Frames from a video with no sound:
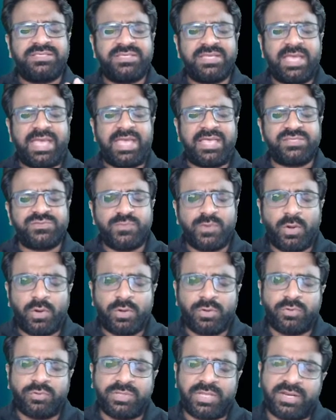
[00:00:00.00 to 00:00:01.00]
As we all
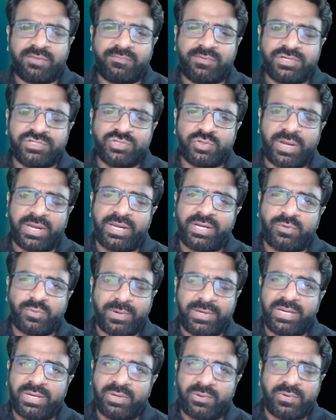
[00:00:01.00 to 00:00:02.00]
know that our July
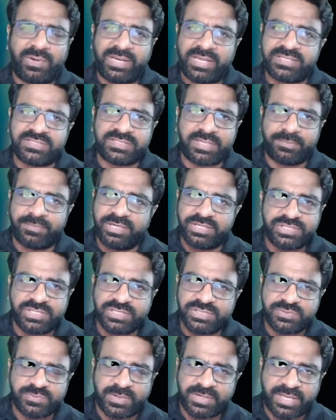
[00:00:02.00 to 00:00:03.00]
2020
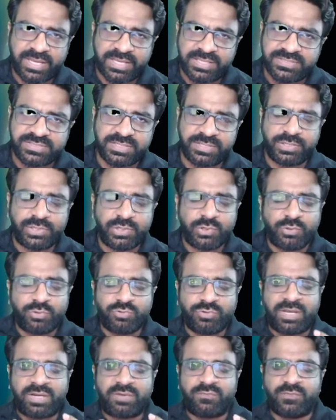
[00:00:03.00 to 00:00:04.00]
examinations were cancelled. Due to
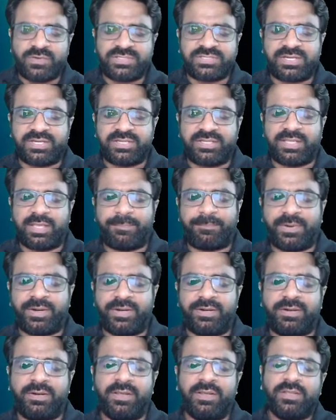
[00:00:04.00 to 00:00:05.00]
that, what has
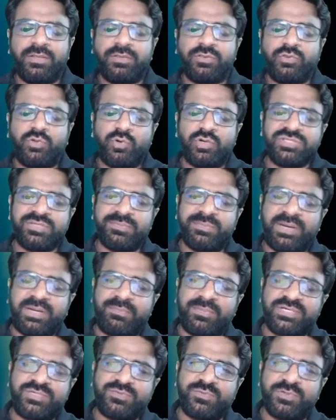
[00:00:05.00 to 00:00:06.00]
happened, those
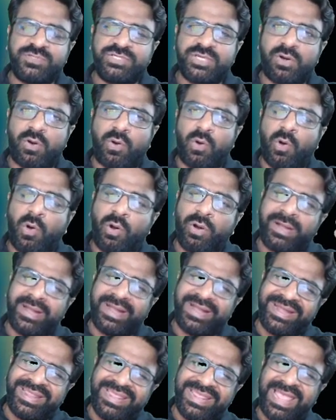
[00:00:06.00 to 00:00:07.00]
amendments which are
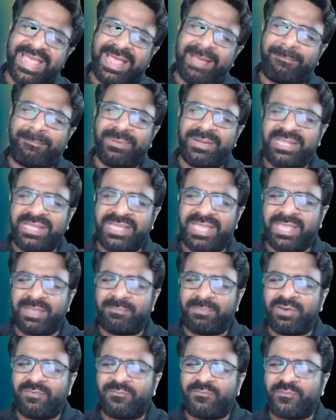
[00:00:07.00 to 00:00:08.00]
already
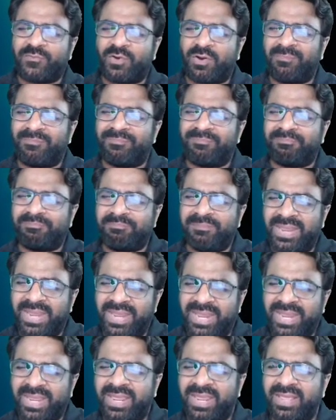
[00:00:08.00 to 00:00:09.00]
applicable from
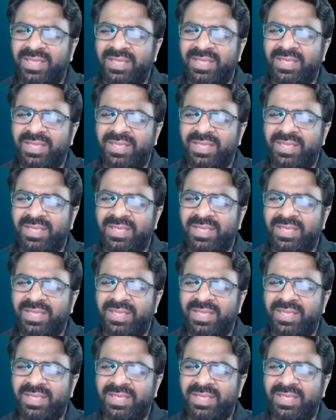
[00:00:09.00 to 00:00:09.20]
May